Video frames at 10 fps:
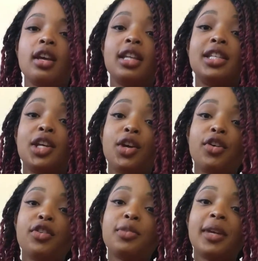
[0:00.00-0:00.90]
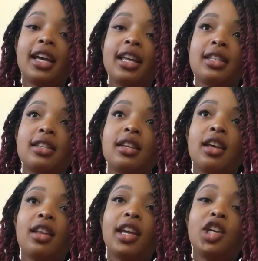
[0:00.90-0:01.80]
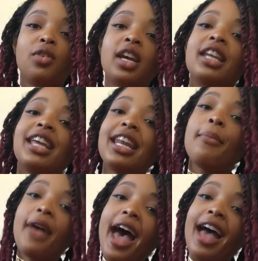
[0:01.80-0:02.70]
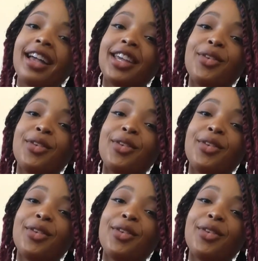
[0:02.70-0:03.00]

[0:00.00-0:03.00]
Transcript: It's huge because, like, you can get it back.